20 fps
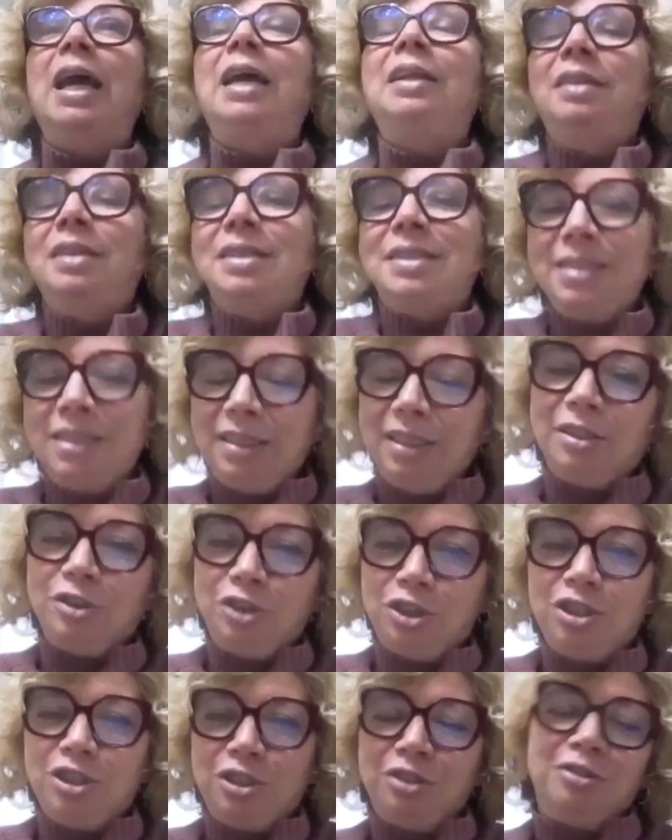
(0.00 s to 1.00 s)
and the
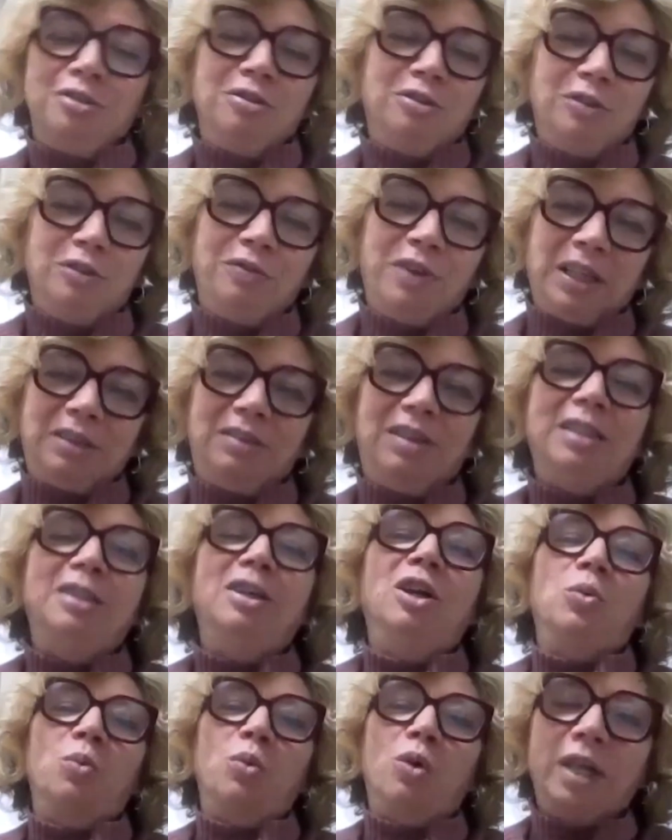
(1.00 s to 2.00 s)
synergy, you know, the fact
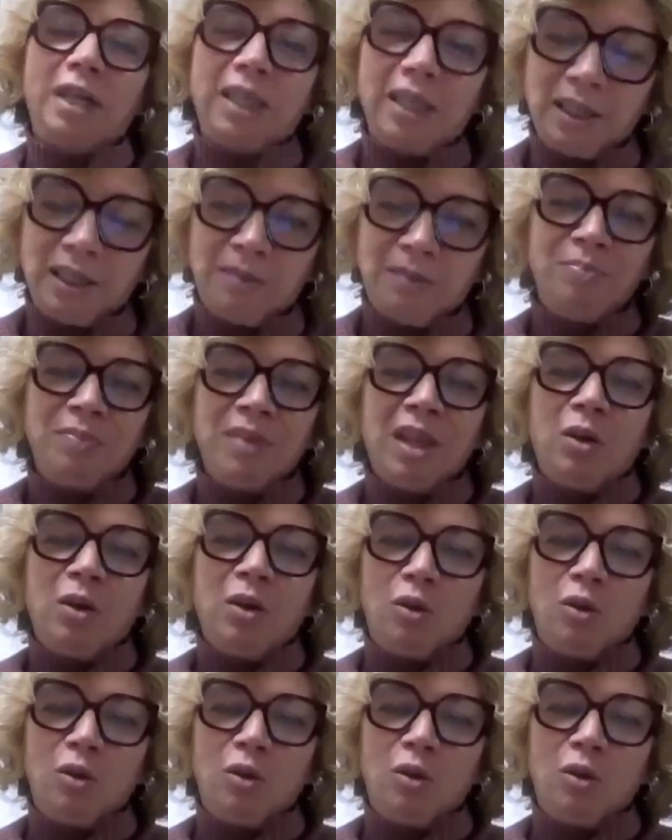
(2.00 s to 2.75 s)
that you're working